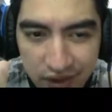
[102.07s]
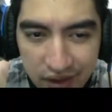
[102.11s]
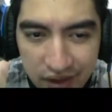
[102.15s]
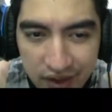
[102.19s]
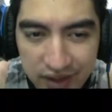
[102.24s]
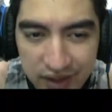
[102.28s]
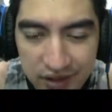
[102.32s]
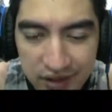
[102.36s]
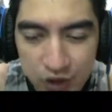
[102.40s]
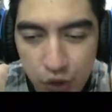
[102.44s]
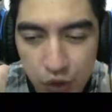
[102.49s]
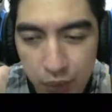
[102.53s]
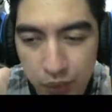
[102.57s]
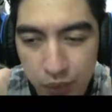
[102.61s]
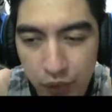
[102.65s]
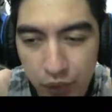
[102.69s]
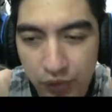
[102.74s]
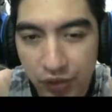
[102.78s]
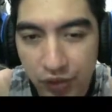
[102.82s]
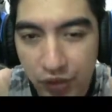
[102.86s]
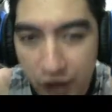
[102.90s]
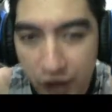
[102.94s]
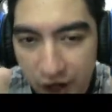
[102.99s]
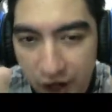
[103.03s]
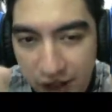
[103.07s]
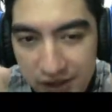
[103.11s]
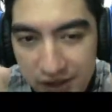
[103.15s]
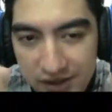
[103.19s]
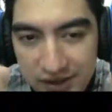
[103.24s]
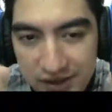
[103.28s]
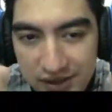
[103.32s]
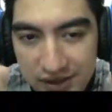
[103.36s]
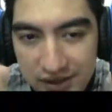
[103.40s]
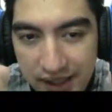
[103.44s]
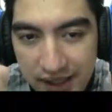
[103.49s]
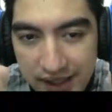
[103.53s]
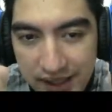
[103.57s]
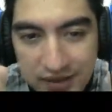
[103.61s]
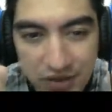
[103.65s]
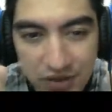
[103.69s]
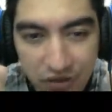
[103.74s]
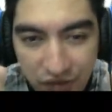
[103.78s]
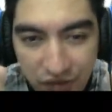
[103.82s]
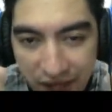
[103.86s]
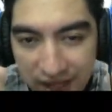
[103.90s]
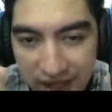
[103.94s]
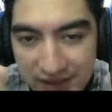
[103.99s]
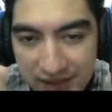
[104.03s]
is to put dots as
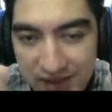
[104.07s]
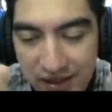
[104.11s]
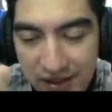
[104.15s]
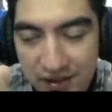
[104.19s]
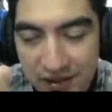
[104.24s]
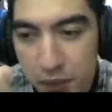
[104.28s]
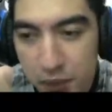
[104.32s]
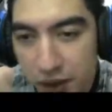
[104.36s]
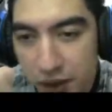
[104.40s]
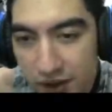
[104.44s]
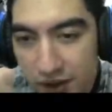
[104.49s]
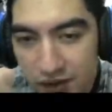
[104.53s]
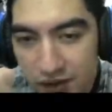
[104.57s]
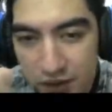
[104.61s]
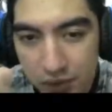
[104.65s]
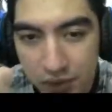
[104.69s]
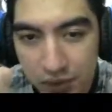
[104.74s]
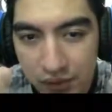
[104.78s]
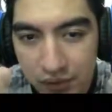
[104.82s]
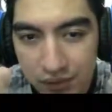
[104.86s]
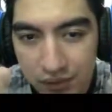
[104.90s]
fast as possible